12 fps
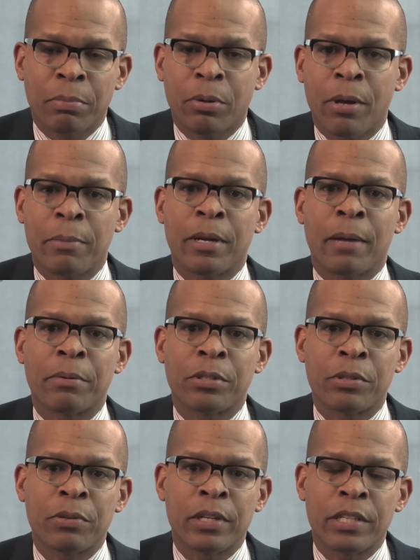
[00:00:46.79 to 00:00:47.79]
employment
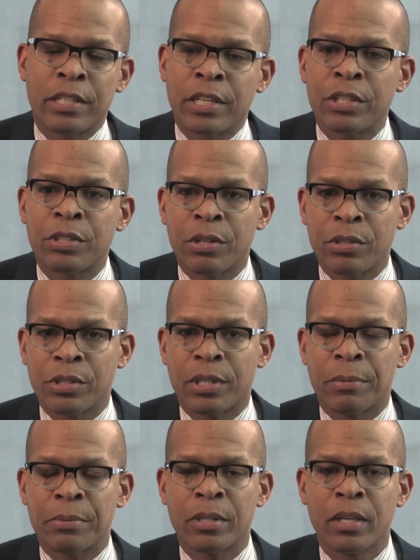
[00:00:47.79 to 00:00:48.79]
opportunities and
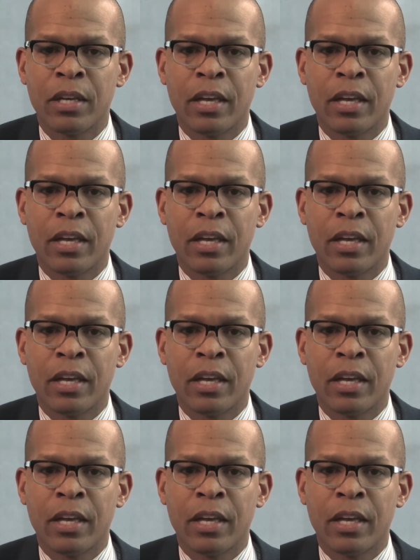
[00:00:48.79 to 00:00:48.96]
internships.